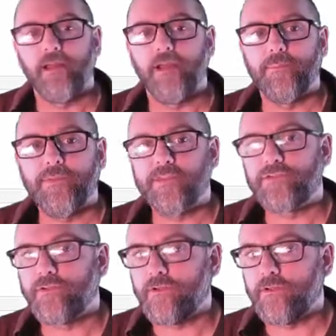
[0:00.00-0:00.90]
But
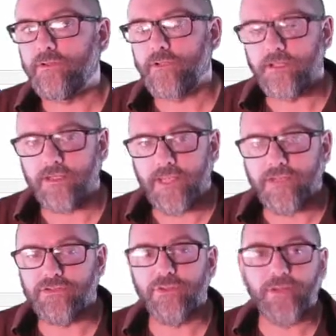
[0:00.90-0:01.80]
this circle
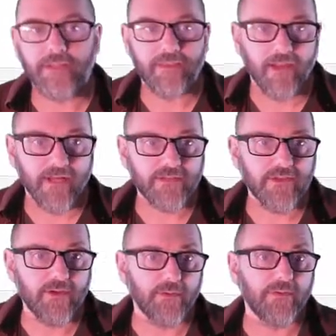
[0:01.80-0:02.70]
can't do anything on
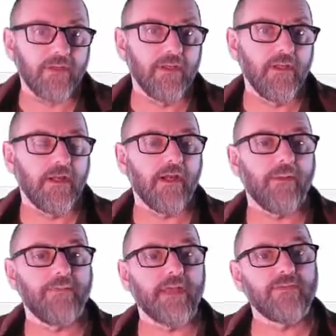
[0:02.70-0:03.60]
its own.
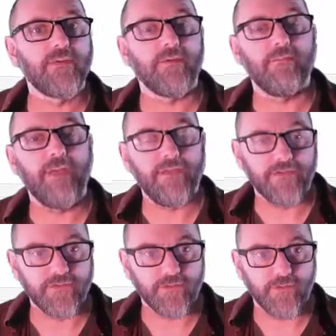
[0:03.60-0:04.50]
That's what
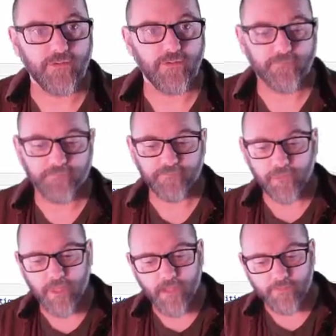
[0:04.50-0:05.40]
methods are for.
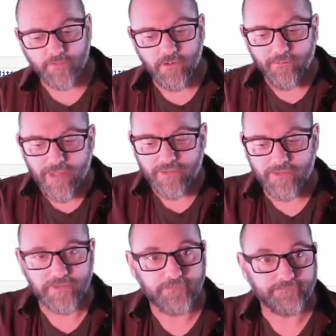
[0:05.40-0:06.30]
So a
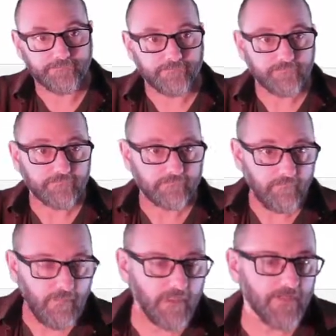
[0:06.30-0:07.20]
method,
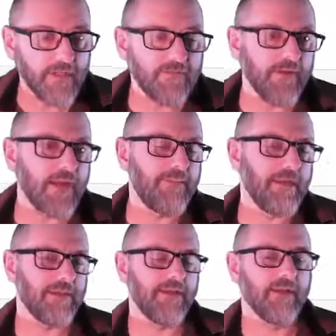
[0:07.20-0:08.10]
I'm going to define a
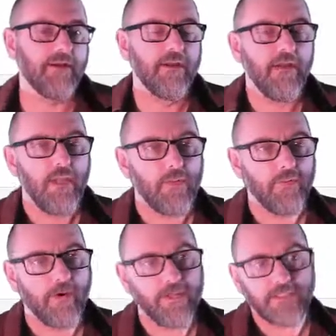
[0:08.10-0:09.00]
method here.
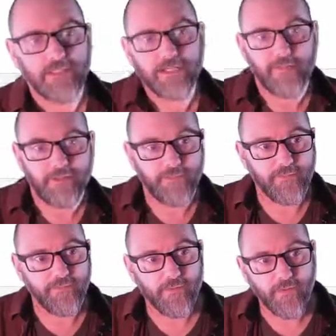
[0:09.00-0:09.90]
We've already seen a method
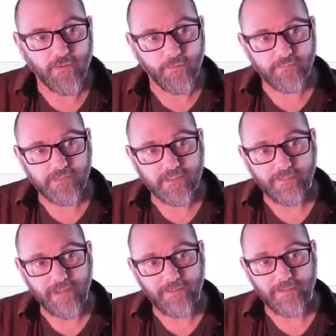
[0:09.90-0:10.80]
before. We've seen
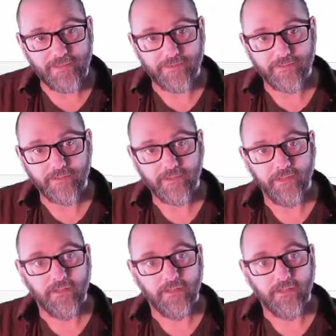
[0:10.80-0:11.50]
the main method.